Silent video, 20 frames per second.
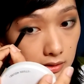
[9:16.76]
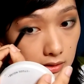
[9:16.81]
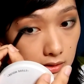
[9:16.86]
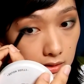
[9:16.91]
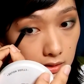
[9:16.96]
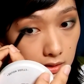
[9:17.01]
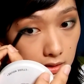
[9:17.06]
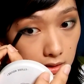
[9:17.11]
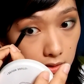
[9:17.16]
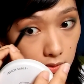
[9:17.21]

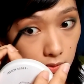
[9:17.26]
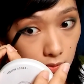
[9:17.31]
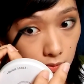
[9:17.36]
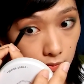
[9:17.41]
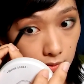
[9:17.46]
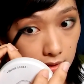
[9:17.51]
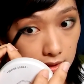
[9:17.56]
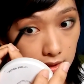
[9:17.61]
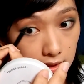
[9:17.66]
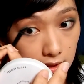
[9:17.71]
And
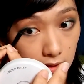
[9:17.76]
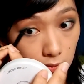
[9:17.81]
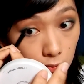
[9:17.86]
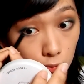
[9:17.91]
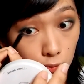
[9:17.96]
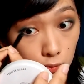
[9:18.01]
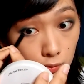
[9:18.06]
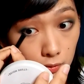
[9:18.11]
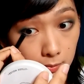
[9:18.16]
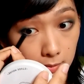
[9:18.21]
they don't
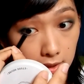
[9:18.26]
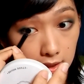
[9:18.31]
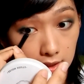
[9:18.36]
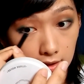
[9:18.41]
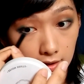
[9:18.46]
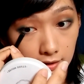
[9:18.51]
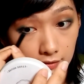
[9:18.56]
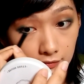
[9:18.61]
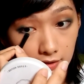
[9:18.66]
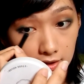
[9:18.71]
really like
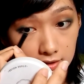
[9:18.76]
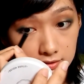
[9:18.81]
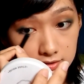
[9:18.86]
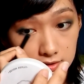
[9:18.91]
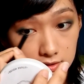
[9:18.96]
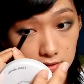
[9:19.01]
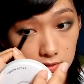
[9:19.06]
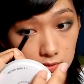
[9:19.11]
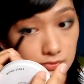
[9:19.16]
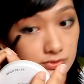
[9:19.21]
ruin my
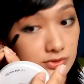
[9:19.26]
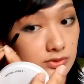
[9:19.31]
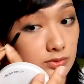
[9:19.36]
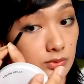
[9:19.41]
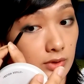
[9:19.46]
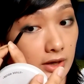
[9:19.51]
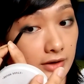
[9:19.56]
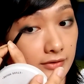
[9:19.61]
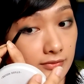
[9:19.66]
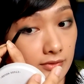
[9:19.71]
life as it
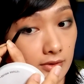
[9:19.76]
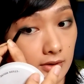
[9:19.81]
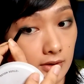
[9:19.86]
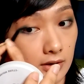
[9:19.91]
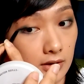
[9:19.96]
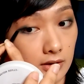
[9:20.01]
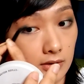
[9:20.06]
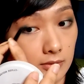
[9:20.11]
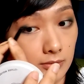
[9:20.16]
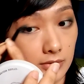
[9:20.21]
used to.
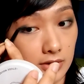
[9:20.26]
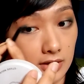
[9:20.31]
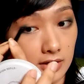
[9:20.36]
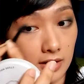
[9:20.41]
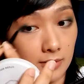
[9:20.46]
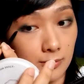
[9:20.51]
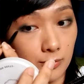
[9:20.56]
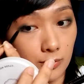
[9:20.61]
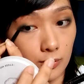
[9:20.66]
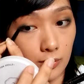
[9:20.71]
I've
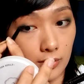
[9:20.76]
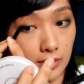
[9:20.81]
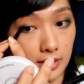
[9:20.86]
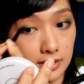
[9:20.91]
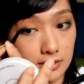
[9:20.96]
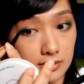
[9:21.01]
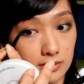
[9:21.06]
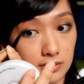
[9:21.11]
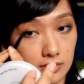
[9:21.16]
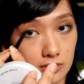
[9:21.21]

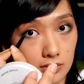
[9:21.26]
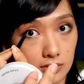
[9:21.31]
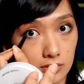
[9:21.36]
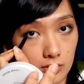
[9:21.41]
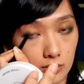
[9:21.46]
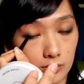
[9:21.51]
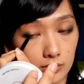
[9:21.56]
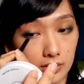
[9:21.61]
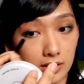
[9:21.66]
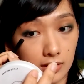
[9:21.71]
become quite
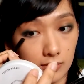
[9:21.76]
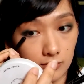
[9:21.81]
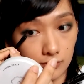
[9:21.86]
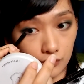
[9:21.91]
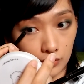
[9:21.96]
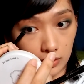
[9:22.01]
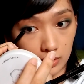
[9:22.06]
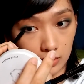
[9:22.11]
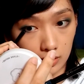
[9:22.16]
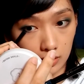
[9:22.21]

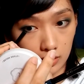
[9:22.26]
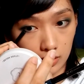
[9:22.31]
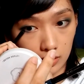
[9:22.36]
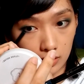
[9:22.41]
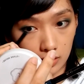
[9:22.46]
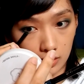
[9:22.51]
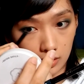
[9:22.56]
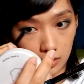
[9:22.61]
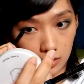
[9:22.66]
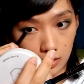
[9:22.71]
okay with
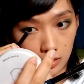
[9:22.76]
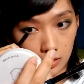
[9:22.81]
it.